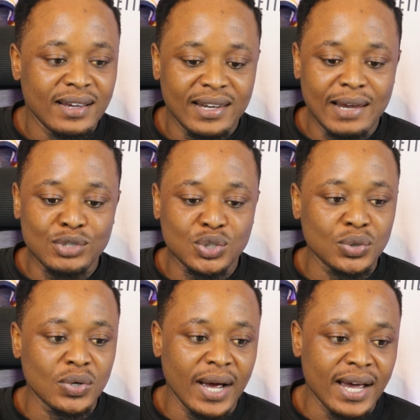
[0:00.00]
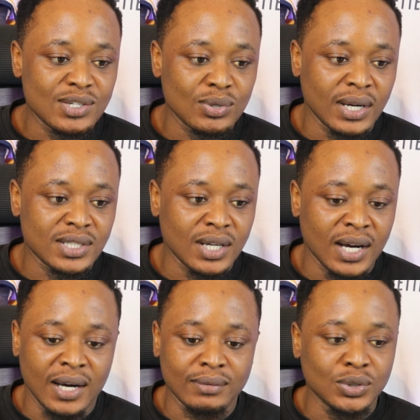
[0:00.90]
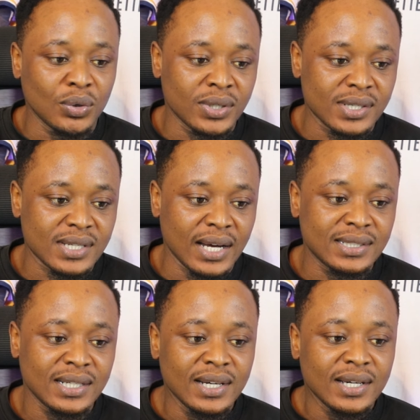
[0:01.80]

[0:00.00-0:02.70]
let me show you guys so that you understand.